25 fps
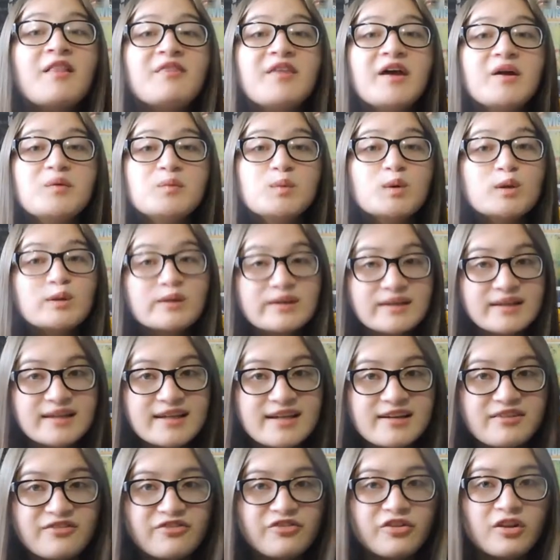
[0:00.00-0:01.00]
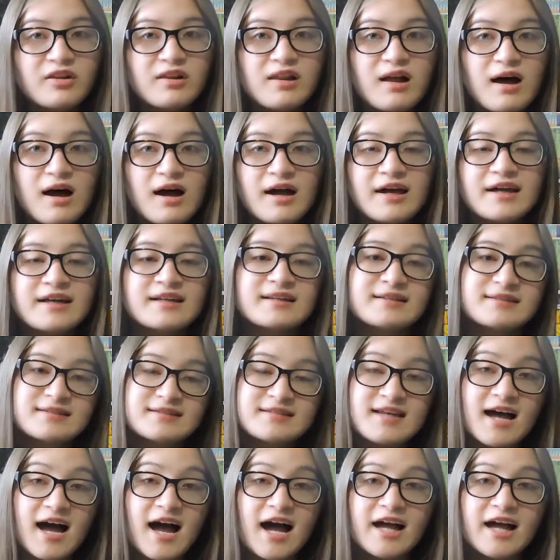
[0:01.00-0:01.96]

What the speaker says: they will leave the lines